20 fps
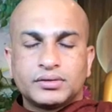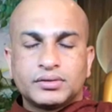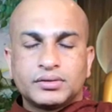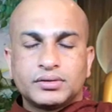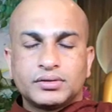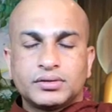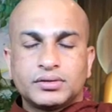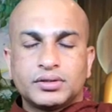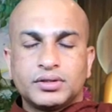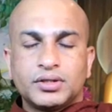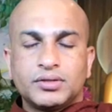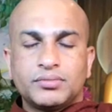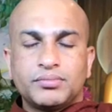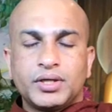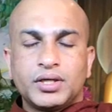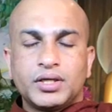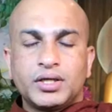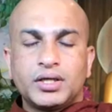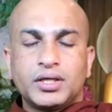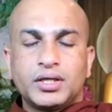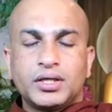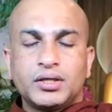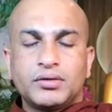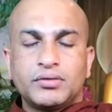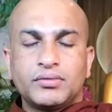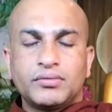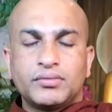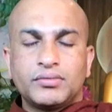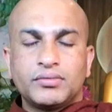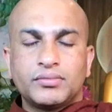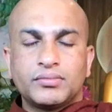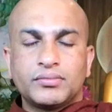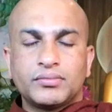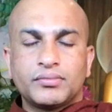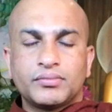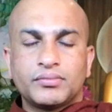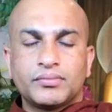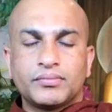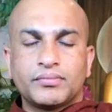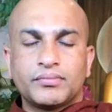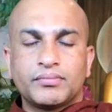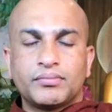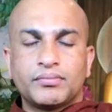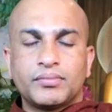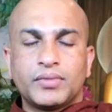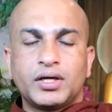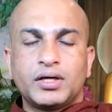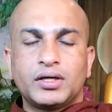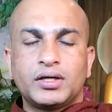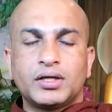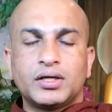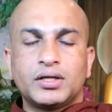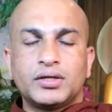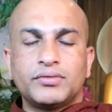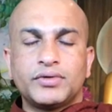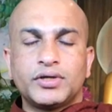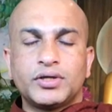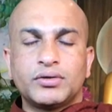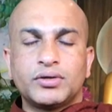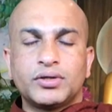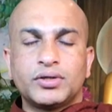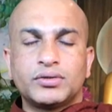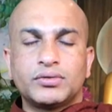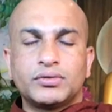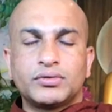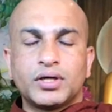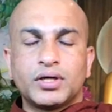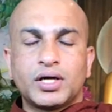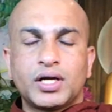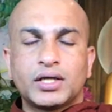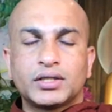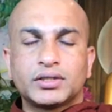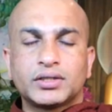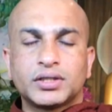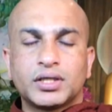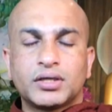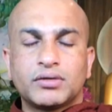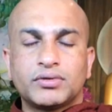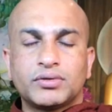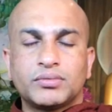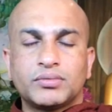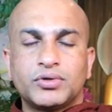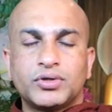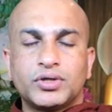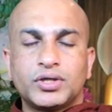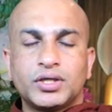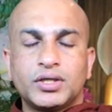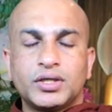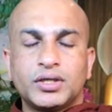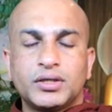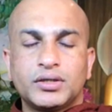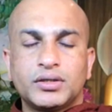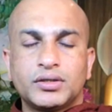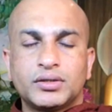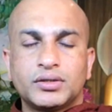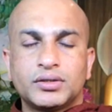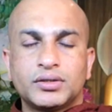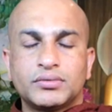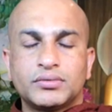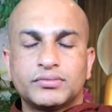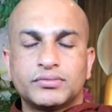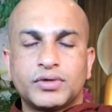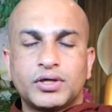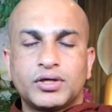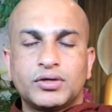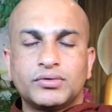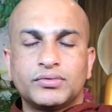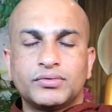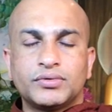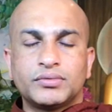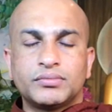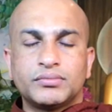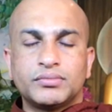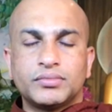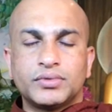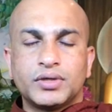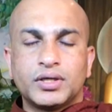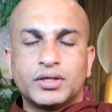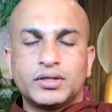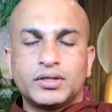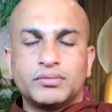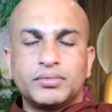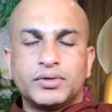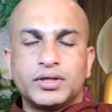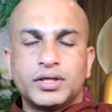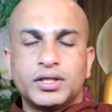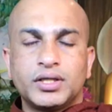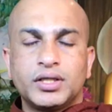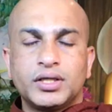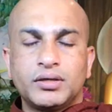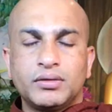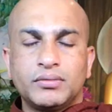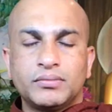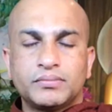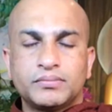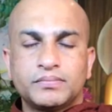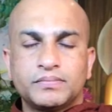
So, in the beginning, mentally, we're going to relax our body, followed by the breathing.